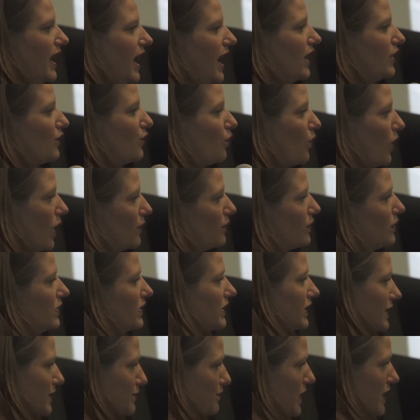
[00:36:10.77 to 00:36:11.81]
and what will
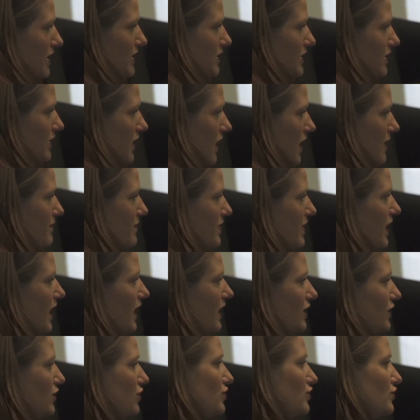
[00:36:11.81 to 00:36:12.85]
express to them
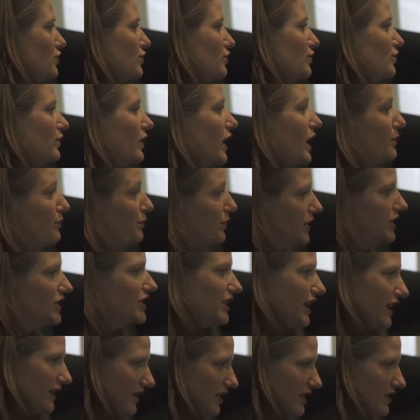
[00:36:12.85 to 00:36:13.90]
that you
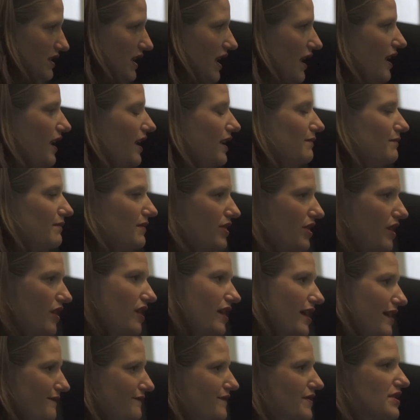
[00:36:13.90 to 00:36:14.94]
appreciate their time, their
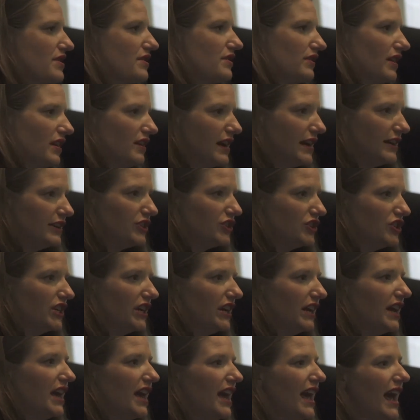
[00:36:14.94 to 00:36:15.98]
effort, their
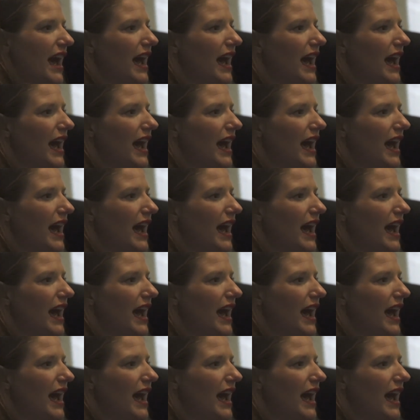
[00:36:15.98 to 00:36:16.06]
energy,